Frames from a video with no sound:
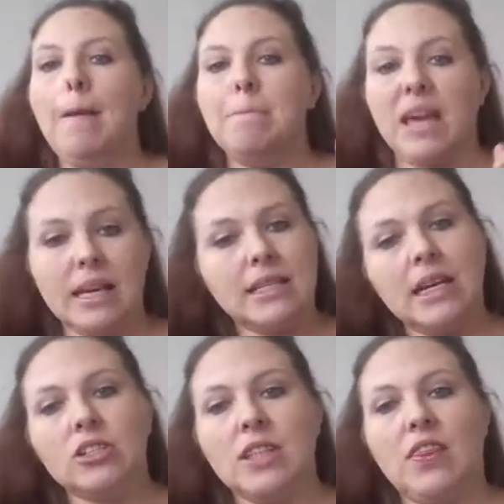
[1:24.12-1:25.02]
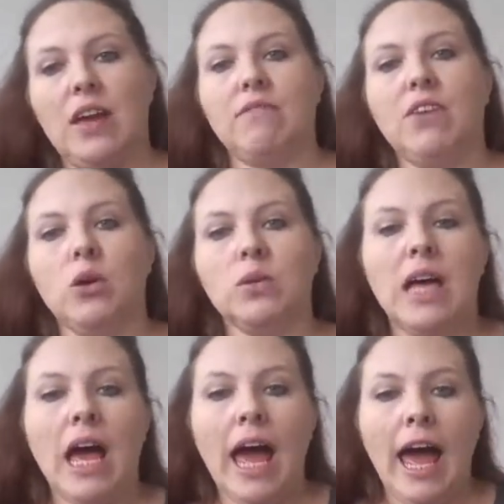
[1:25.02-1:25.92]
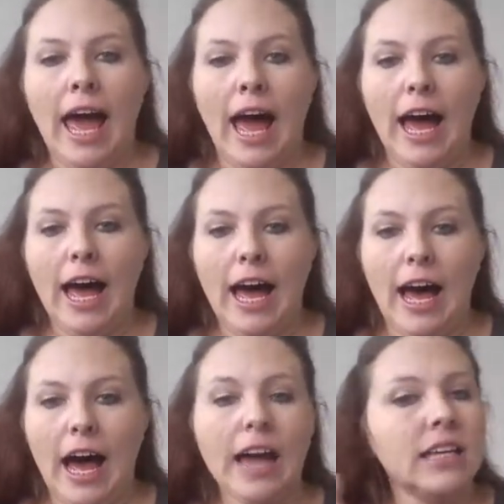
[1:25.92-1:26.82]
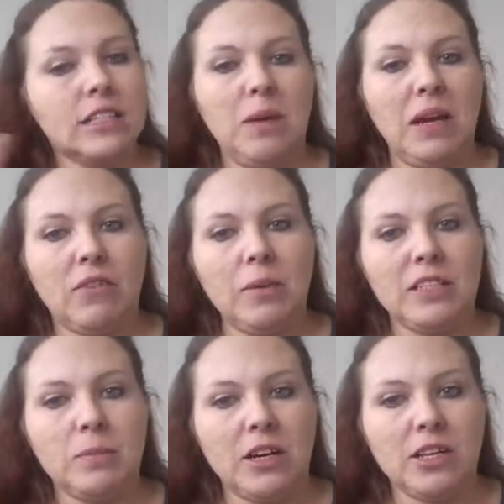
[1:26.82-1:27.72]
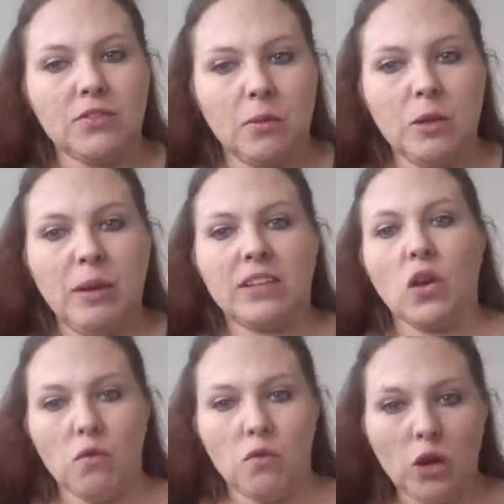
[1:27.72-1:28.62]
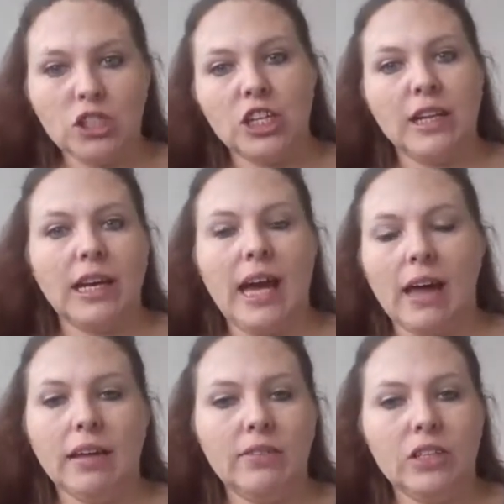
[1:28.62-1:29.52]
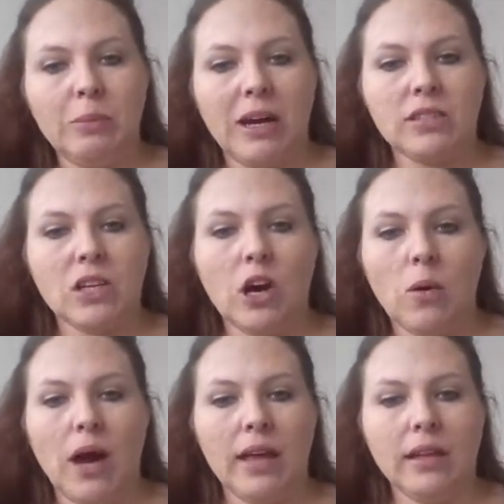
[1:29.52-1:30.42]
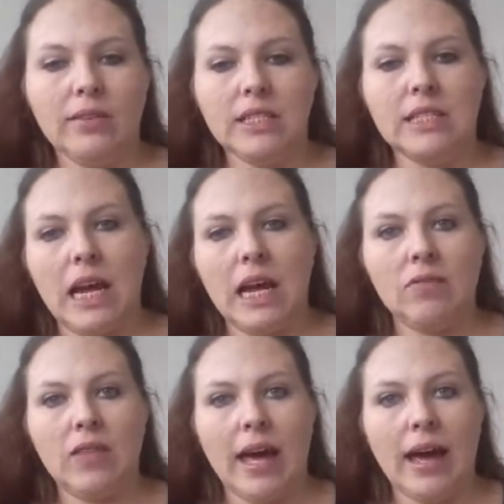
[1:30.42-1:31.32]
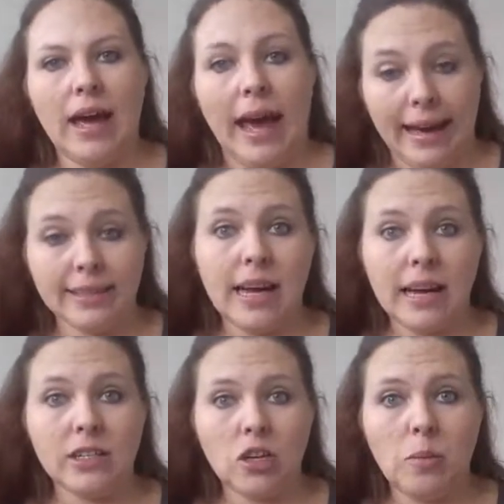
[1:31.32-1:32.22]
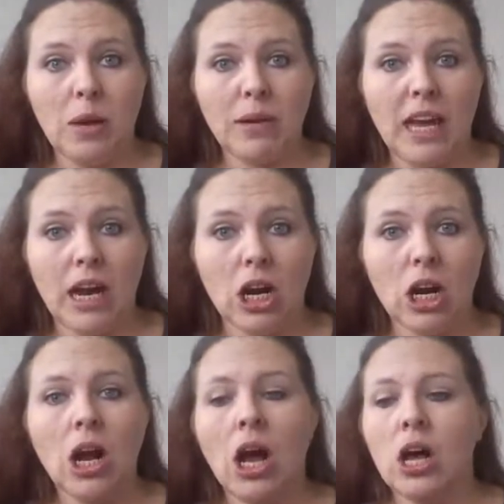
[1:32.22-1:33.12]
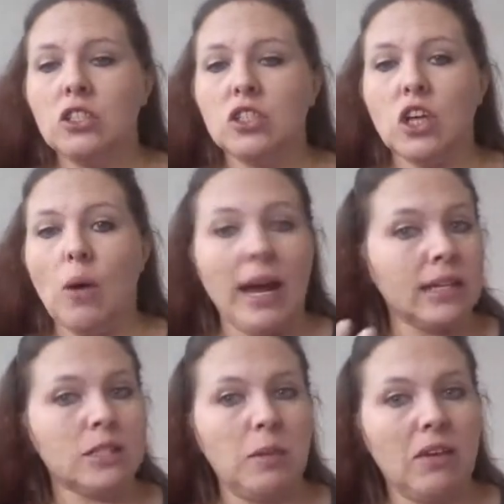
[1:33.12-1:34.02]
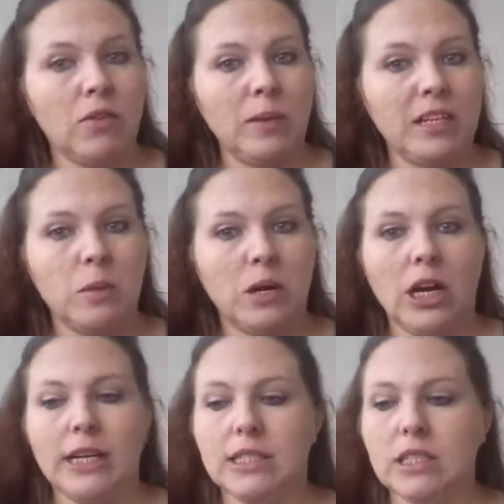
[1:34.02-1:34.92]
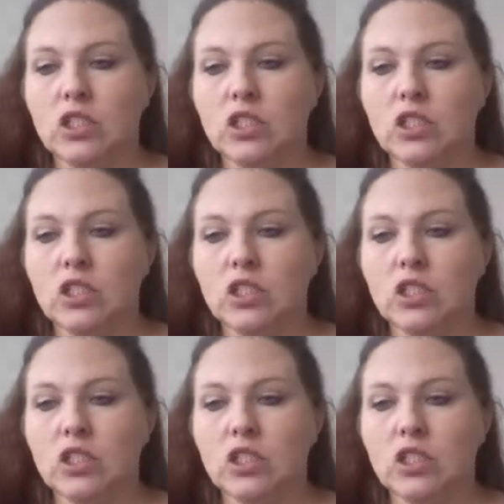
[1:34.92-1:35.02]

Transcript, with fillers: Because here's the thing, folks I can speak from experience from New Mexico. Fortunately, I live in New Mexico. I live in a state that has enacted Obamacare. So I can speak from experience.